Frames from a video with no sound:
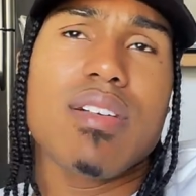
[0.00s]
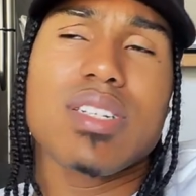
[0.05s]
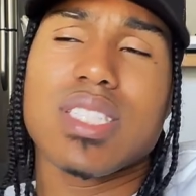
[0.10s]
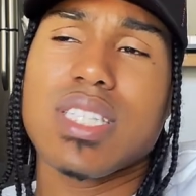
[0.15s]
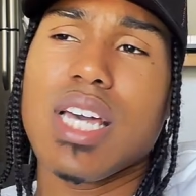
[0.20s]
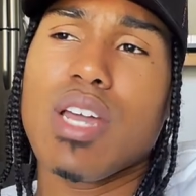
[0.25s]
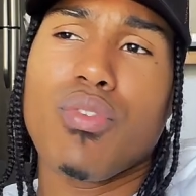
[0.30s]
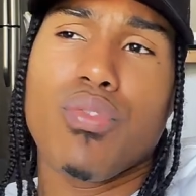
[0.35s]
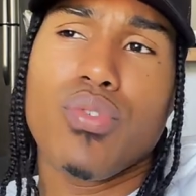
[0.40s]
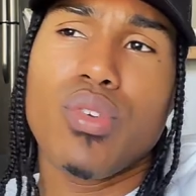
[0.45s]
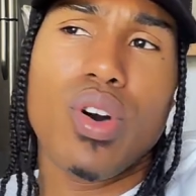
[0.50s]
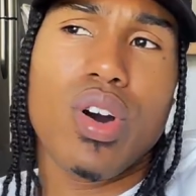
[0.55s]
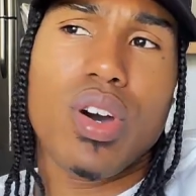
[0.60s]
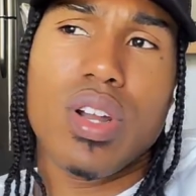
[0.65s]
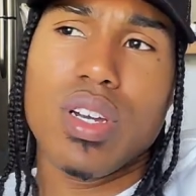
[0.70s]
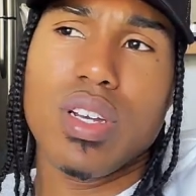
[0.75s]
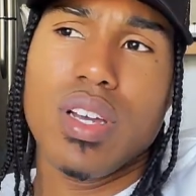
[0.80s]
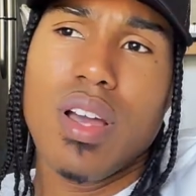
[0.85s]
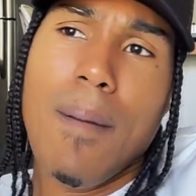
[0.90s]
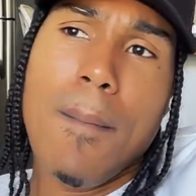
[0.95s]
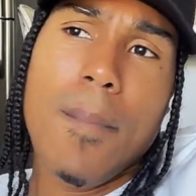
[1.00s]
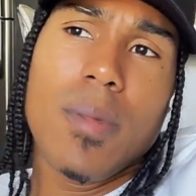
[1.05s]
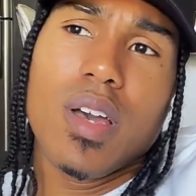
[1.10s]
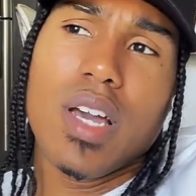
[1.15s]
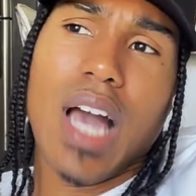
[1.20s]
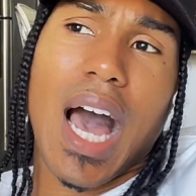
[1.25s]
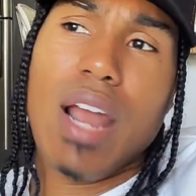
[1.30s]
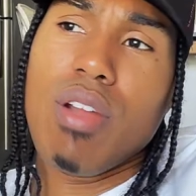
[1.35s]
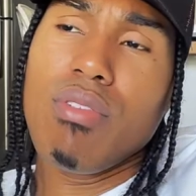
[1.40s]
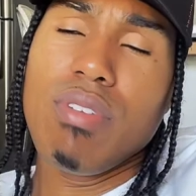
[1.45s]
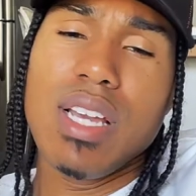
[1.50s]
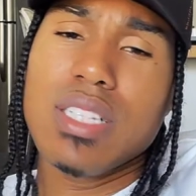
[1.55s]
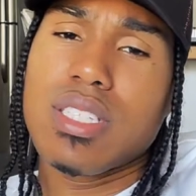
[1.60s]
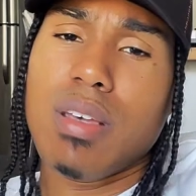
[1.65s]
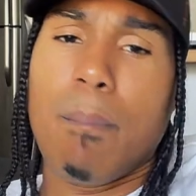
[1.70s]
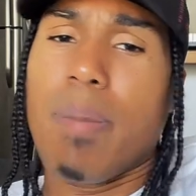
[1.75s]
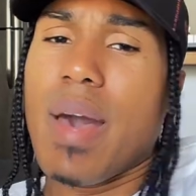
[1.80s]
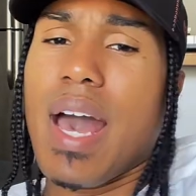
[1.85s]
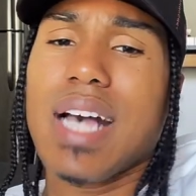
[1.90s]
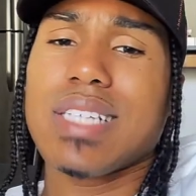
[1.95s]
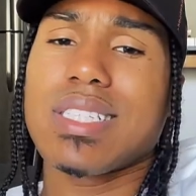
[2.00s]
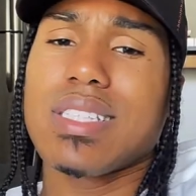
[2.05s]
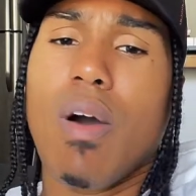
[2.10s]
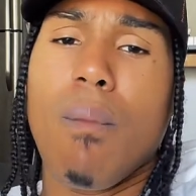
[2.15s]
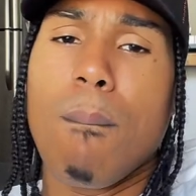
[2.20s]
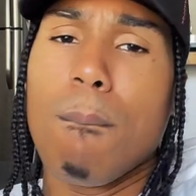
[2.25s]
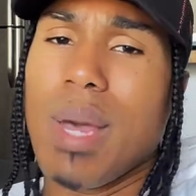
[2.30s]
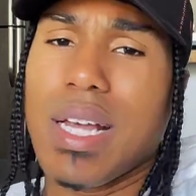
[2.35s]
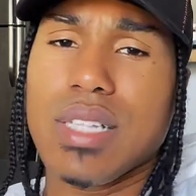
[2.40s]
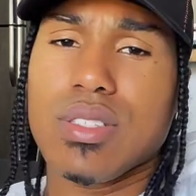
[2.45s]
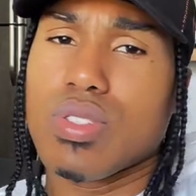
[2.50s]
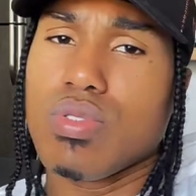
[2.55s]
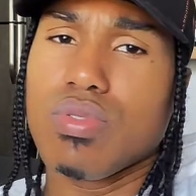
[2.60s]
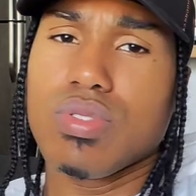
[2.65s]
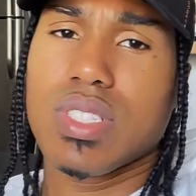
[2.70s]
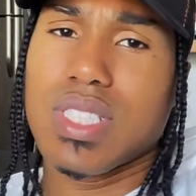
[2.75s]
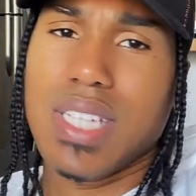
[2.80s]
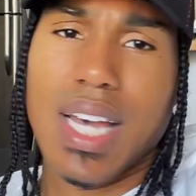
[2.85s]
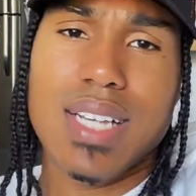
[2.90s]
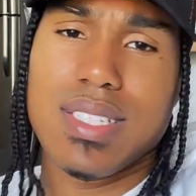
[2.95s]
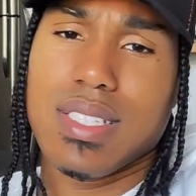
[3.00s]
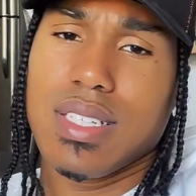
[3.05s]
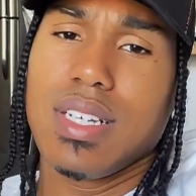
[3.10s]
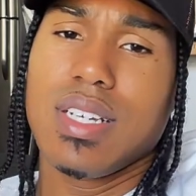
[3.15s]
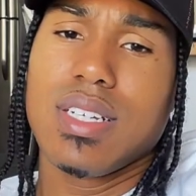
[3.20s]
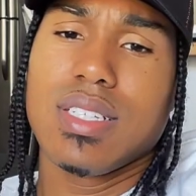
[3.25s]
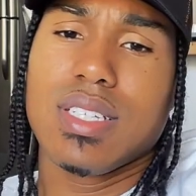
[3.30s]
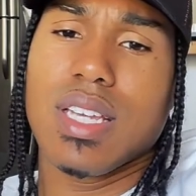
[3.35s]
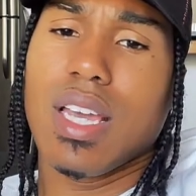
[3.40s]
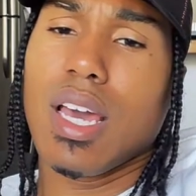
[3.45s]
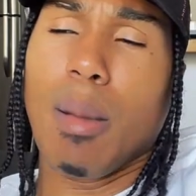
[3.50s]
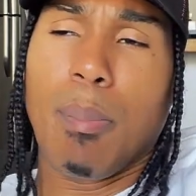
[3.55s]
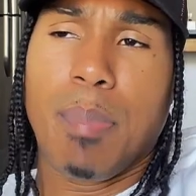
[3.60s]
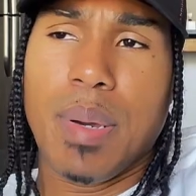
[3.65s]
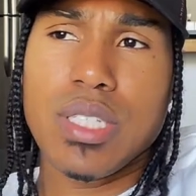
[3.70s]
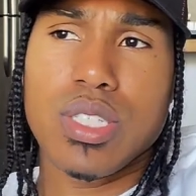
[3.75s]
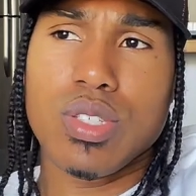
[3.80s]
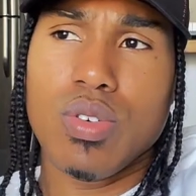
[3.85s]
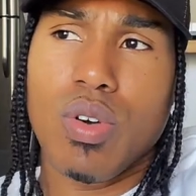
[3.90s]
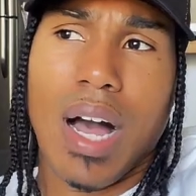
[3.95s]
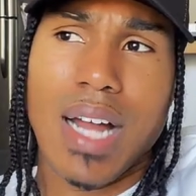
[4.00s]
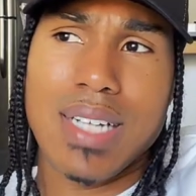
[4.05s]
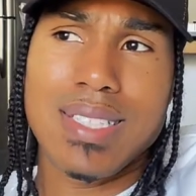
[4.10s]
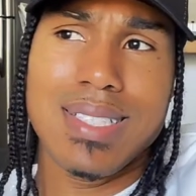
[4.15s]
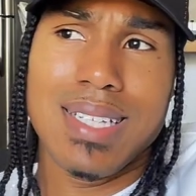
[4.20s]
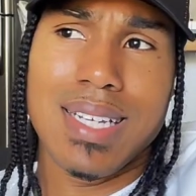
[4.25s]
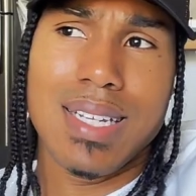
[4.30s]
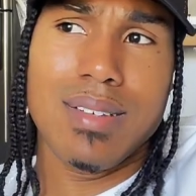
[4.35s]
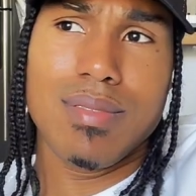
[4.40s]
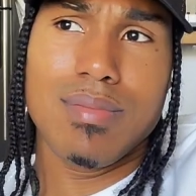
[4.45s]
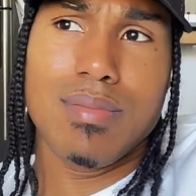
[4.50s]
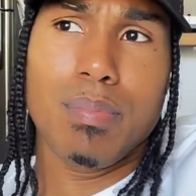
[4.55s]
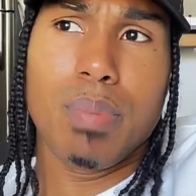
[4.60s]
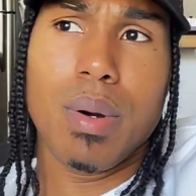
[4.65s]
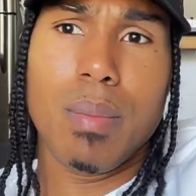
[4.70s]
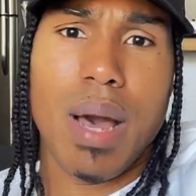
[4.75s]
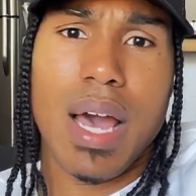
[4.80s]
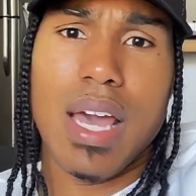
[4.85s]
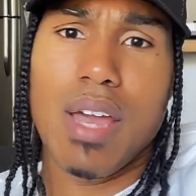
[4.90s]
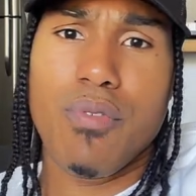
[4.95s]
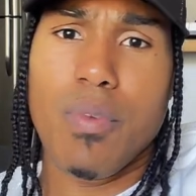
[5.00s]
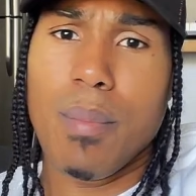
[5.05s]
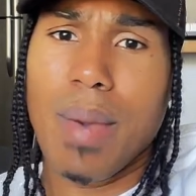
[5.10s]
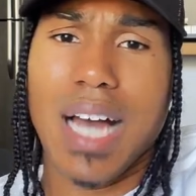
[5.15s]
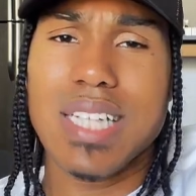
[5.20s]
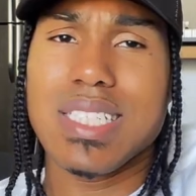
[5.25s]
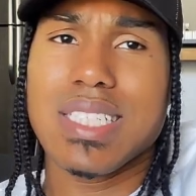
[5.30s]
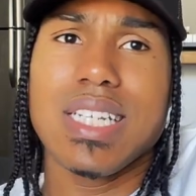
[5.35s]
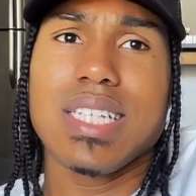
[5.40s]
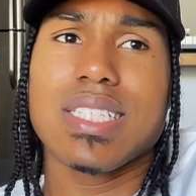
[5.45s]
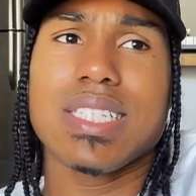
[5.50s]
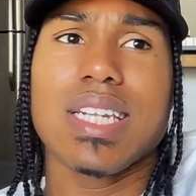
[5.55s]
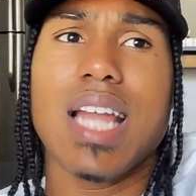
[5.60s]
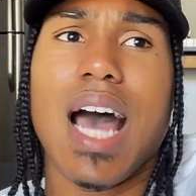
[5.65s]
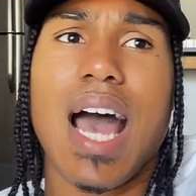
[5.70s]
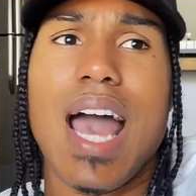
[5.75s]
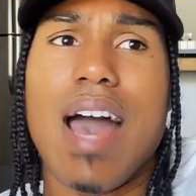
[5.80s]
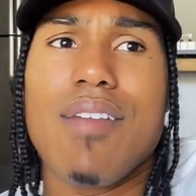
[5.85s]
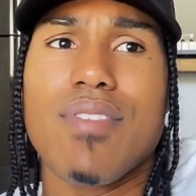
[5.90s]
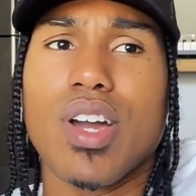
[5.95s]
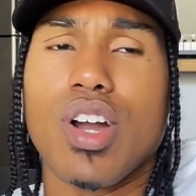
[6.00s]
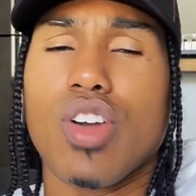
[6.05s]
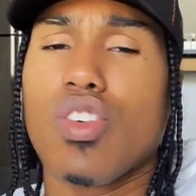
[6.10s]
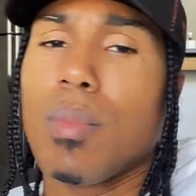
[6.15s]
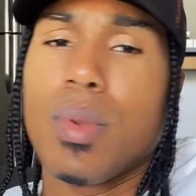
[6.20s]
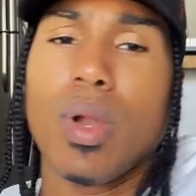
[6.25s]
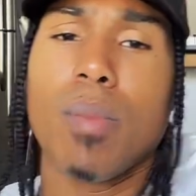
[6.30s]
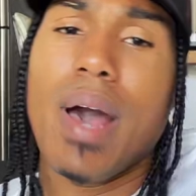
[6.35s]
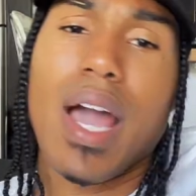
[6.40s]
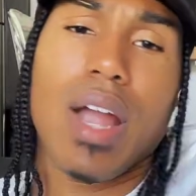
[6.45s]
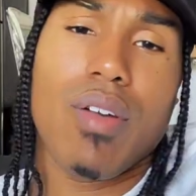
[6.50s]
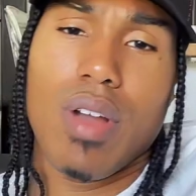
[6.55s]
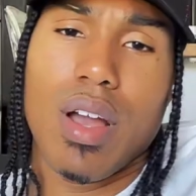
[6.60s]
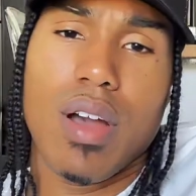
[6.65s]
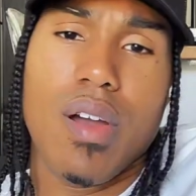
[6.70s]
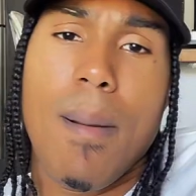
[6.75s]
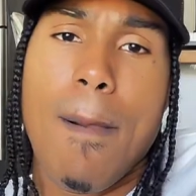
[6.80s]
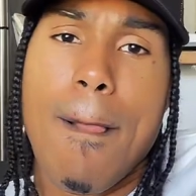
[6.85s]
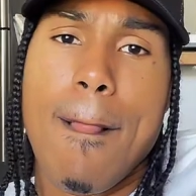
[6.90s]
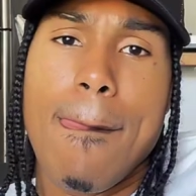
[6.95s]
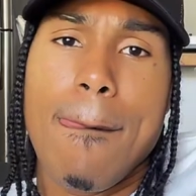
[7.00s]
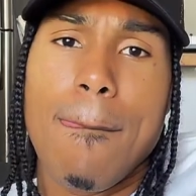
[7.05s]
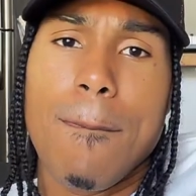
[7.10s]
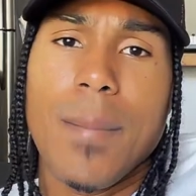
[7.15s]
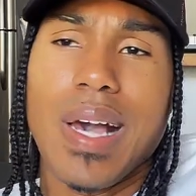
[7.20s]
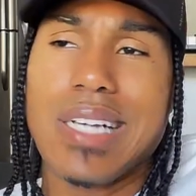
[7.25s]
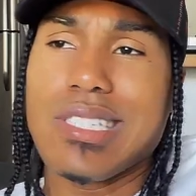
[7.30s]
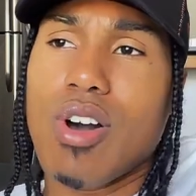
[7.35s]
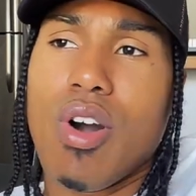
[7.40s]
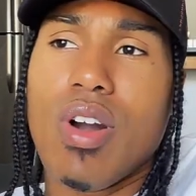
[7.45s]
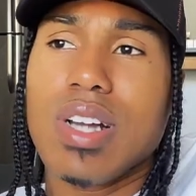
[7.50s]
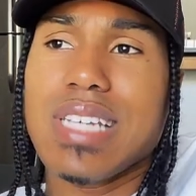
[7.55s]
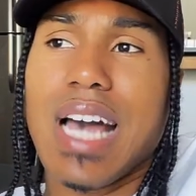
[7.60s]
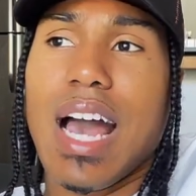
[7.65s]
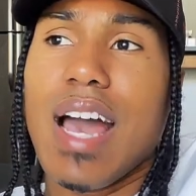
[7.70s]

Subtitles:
Because right now in the state of Florida, I don't need to pass no mental test to get a pistol. I just need to put my information. I just need to not have a criminal background.